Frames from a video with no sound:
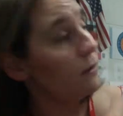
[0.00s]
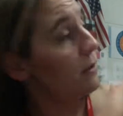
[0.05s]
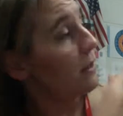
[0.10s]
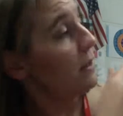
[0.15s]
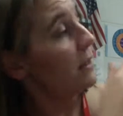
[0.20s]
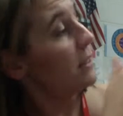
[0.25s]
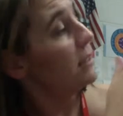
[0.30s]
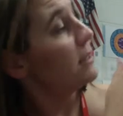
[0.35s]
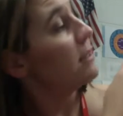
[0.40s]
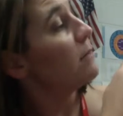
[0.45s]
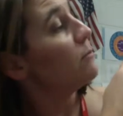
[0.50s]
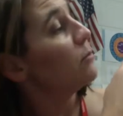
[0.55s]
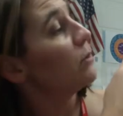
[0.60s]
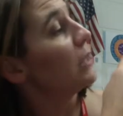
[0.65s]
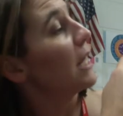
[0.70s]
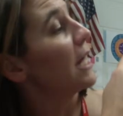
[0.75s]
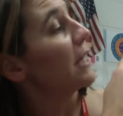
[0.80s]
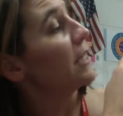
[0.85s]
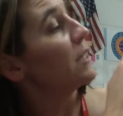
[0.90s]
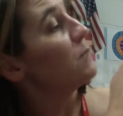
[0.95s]
that this number
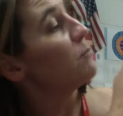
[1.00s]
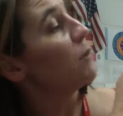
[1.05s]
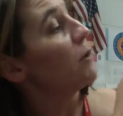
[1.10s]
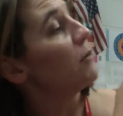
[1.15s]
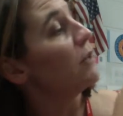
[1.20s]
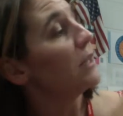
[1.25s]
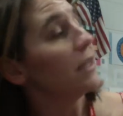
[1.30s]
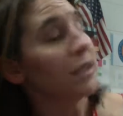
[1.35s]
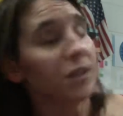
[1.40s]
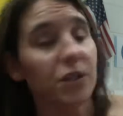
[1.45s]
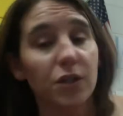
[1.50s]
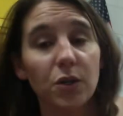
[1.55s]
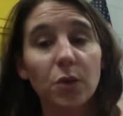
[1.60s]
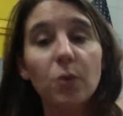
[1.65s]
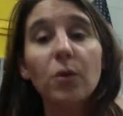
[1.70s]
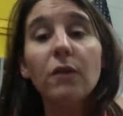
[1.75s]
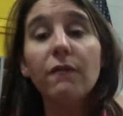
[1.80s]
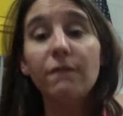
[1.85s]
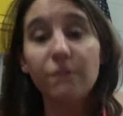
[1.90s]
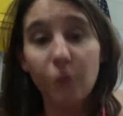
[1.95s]
line is broken into
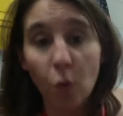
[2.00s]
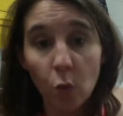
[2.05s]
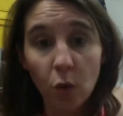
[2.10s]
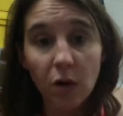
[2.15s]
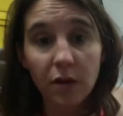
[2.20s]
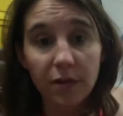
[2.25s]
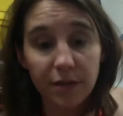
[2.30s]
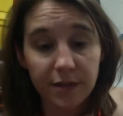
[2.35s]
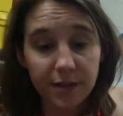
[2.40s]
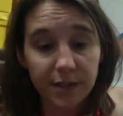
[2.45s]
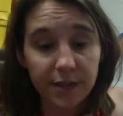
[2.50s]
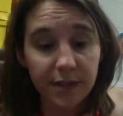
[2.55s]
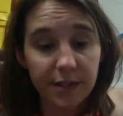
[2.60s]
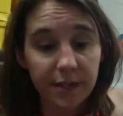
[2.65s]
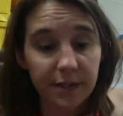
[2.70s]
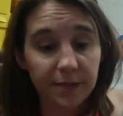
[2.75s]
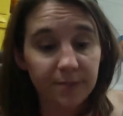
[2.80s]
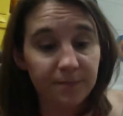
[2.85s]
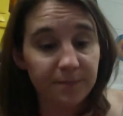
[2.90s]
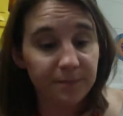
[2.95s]
fourths.
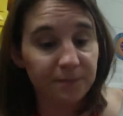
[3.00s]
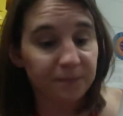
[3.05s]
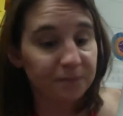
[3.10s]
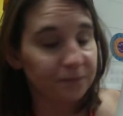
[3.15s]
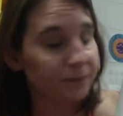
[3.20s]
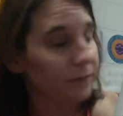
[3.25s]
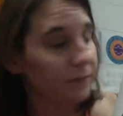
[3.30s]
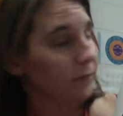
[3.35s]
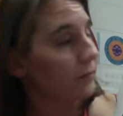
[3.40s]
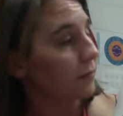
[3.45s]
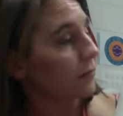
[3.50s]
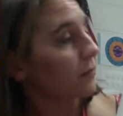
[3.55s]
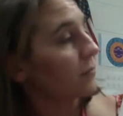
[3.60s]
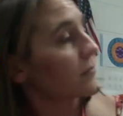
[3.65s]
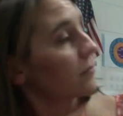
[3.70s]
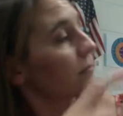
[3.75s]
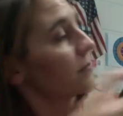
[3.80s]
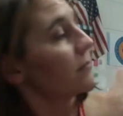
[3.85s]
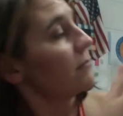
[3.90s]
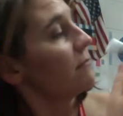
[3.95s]

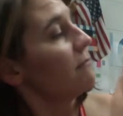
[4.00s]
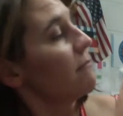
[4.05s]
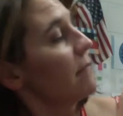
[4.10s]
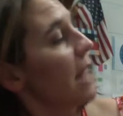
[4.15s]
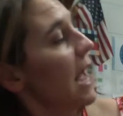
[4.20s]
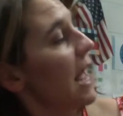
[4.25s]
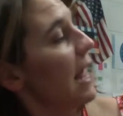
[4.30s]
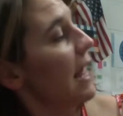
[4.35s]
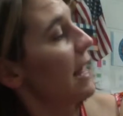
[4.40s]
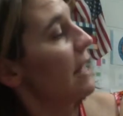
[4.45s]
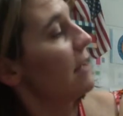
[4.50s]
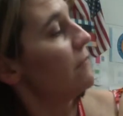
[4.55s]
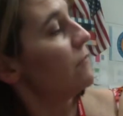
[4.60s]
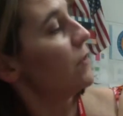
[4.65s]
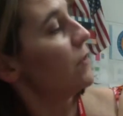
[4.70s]
I have